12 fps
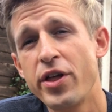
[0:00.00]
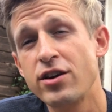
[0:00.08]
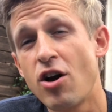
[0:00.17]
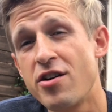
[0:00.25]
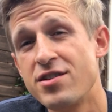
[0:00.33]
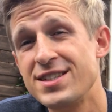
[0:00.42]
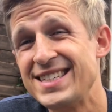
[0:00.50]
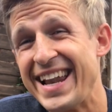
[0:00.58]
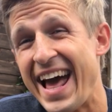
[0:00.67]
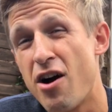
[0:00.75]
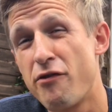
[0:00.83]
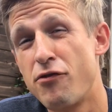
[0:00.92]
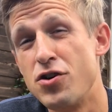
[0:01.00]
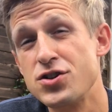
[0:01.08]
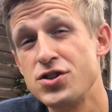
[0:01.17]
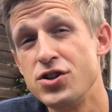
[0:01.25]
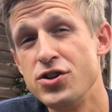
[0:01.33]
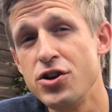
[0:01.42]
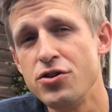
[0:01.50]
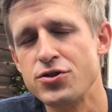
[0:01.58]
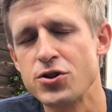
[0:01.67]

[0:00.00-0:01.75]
that God has set out for us to do.